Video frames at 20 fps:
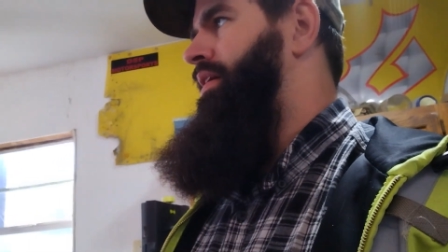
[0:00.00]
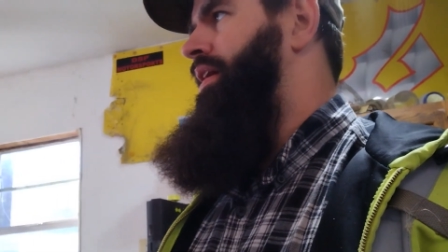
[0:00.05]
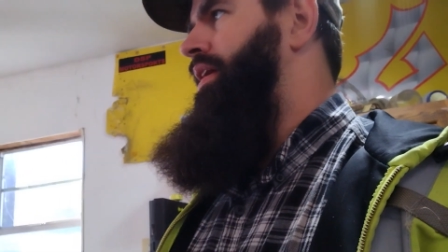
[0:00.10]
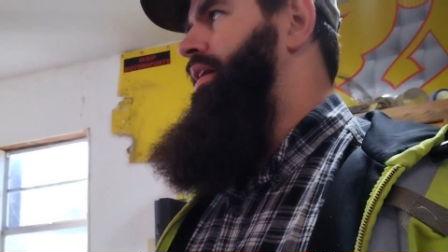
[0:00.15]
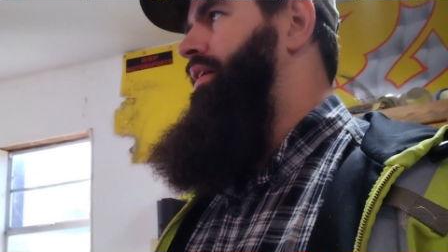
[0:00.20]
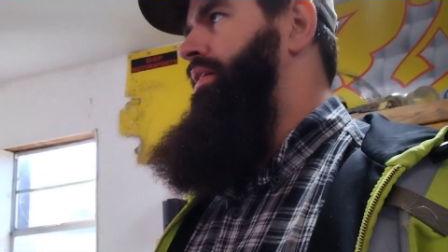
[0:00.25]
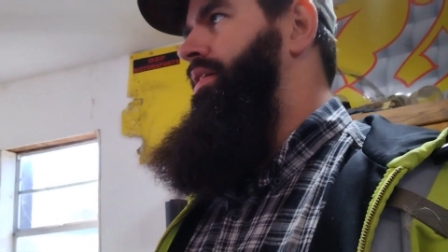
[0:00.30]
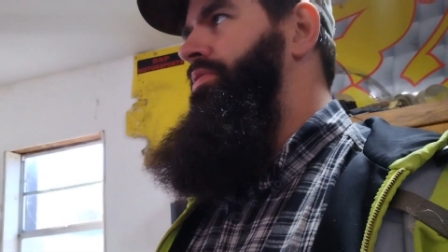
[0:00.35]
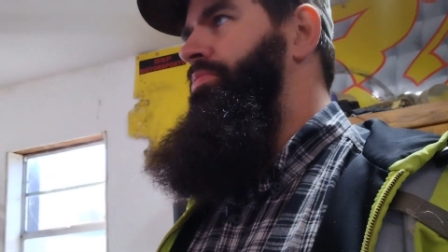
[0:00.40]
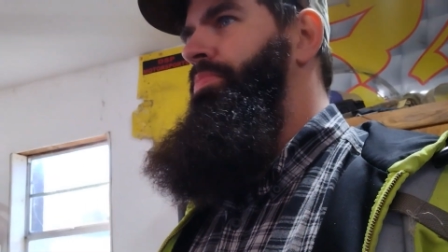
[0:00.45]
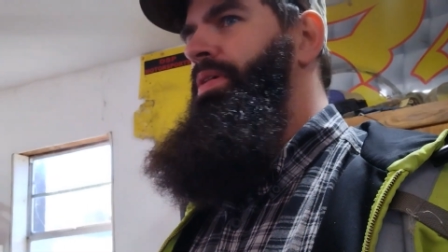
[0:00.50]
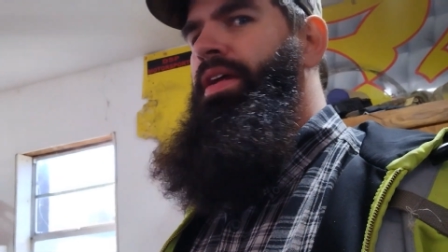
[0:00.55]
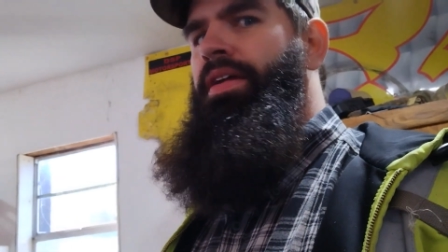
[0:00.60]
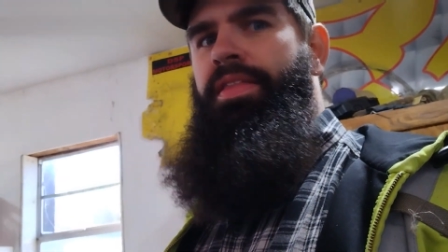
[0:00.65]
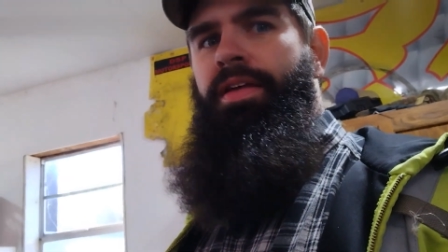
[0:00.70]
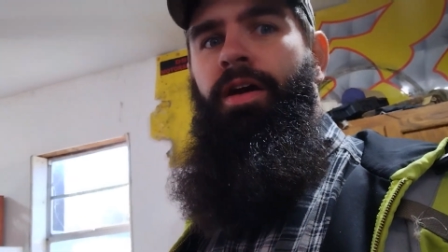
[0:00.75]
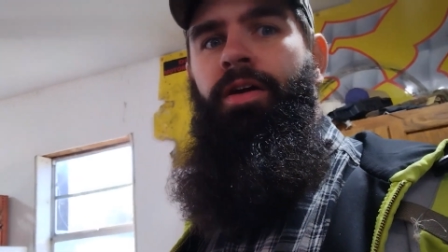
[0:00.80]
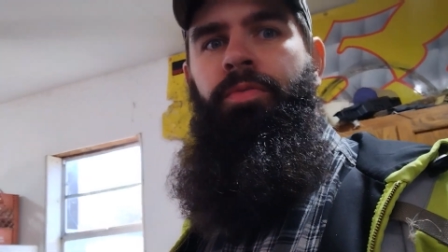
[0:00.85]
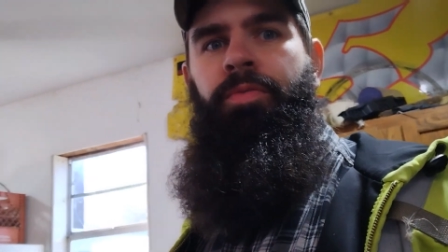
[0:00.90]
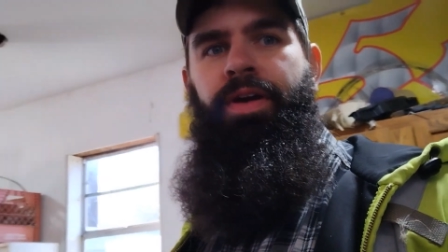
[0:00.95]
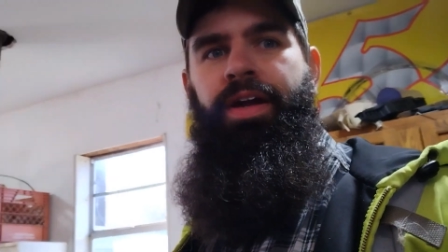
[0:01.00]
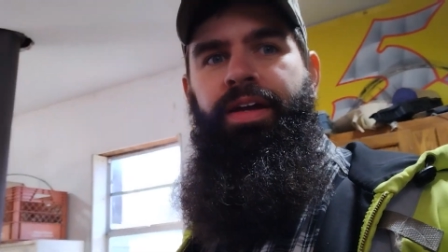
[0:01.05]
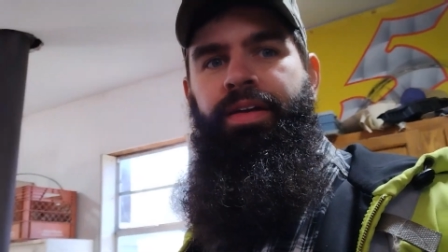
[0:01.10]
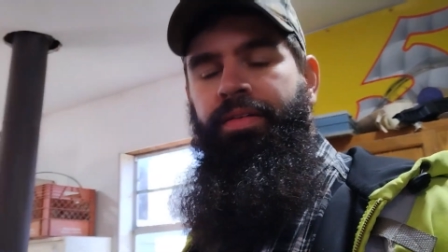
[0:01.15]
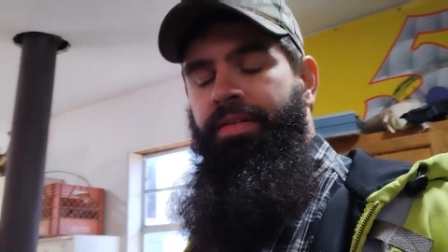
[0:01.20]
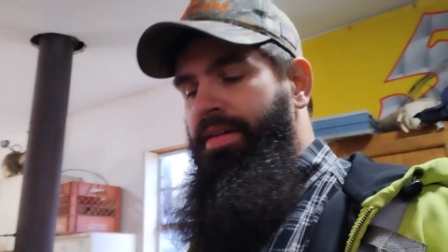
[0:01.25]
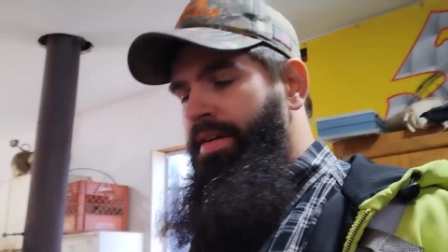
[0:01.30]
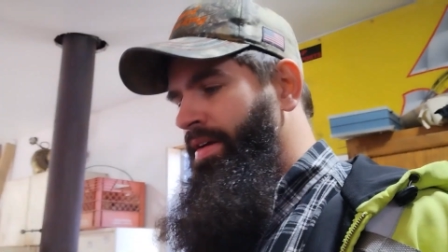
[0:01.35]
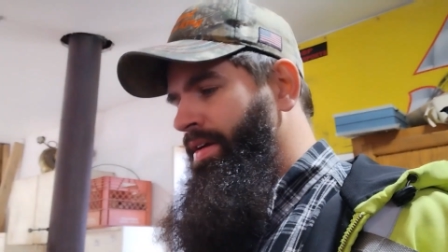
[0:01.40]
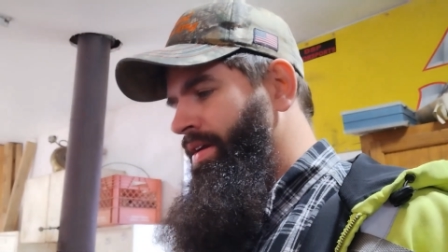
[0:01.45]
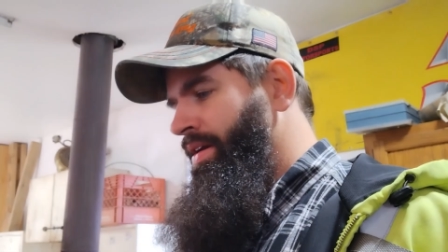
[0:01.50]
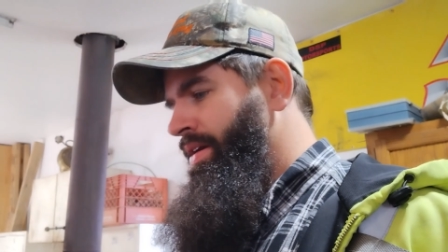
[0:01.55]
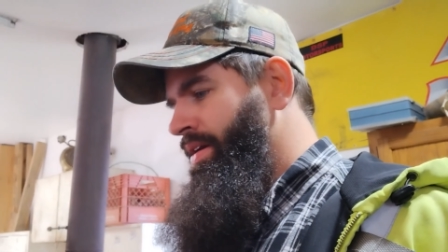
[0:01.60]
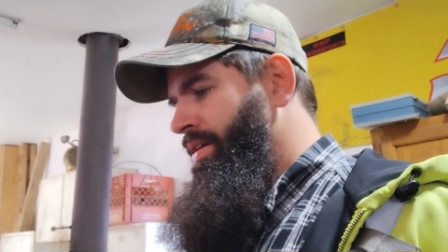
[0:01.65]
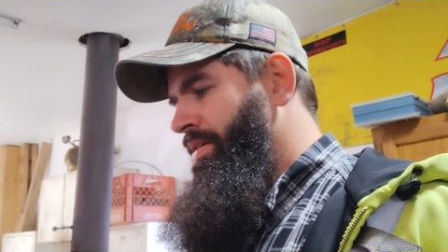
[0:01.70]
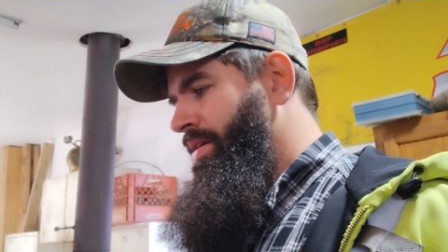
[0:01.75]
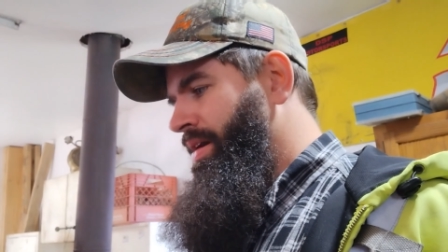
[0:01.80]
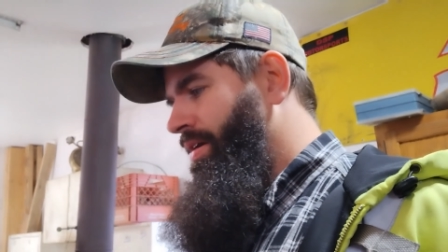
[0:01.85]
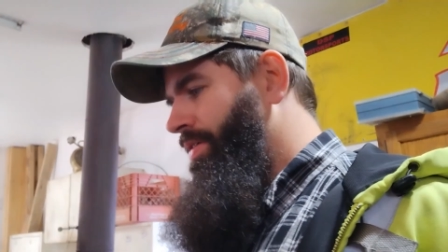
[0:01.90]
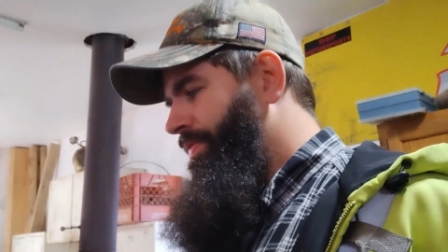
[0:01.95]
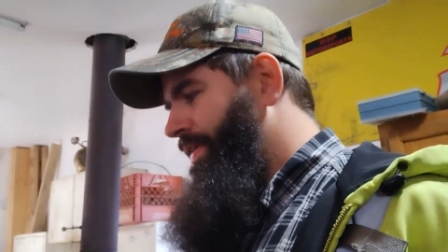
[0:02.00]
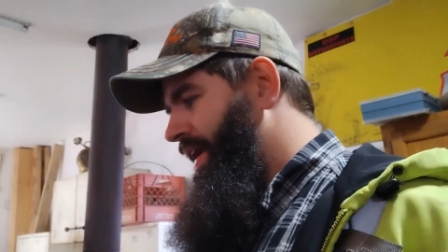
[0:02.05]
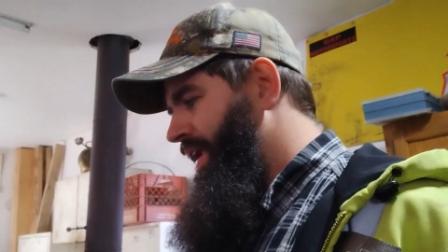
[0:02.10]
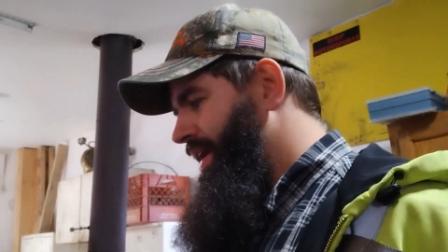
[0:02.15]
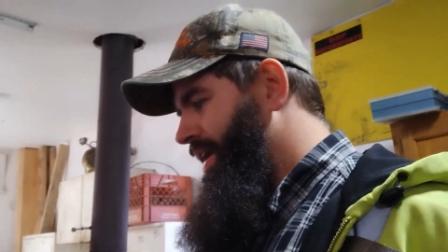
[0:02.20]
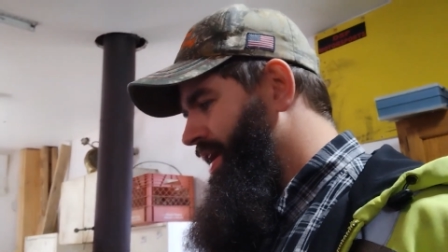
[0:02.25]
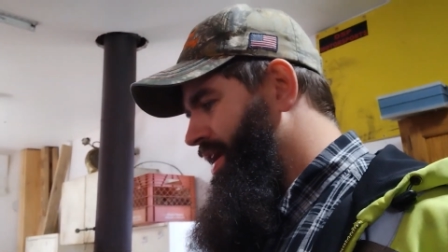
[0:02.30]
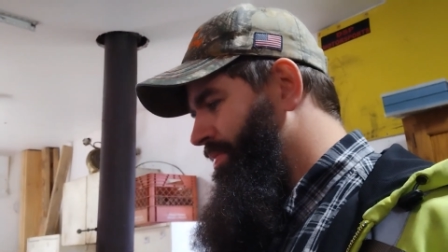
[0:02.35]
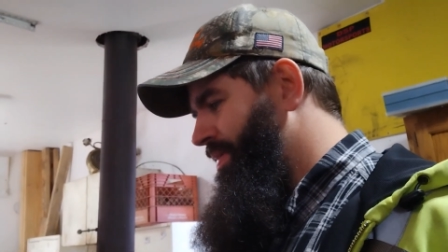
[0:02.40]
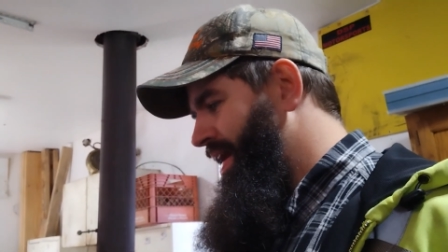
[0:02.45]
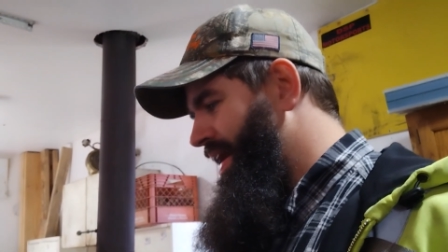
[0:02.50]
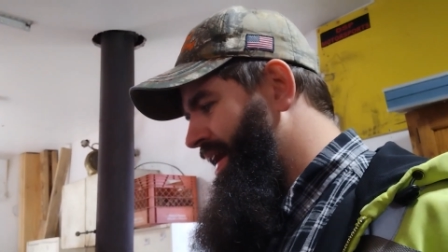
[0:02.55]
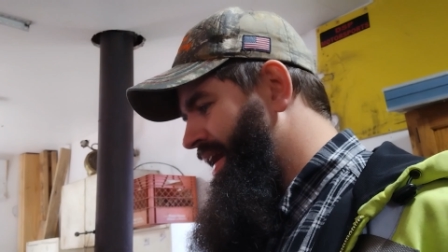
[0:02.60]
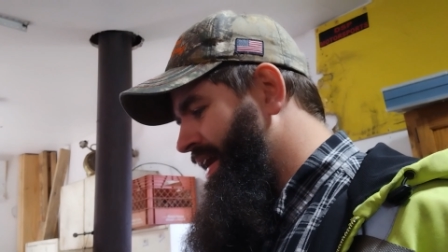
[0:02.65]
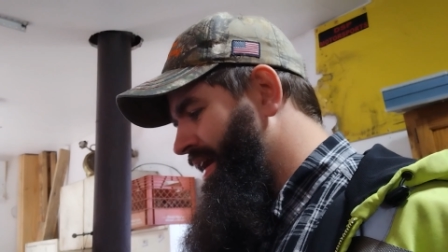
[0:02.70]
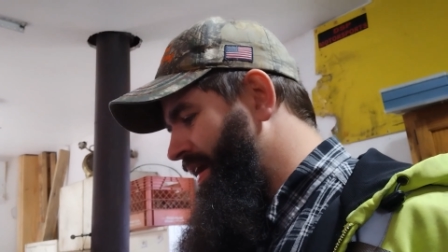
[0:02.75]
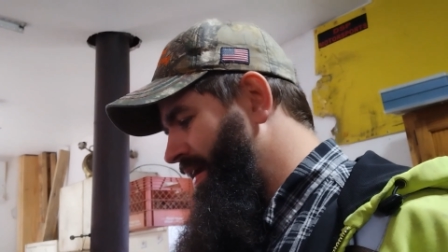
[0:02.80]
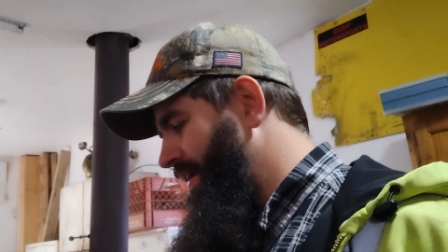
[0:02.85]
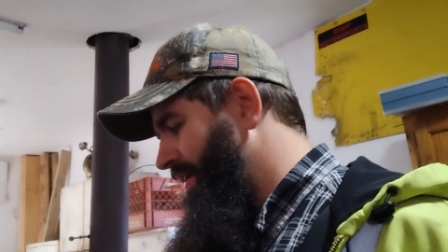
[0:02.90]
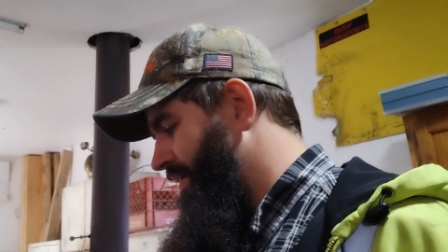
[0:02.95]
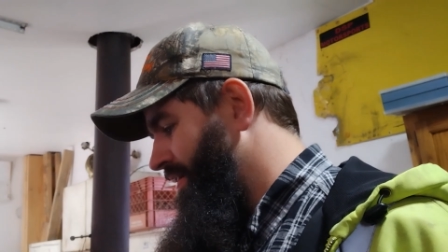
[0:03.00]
think this will be the third week. We're finally coming out here.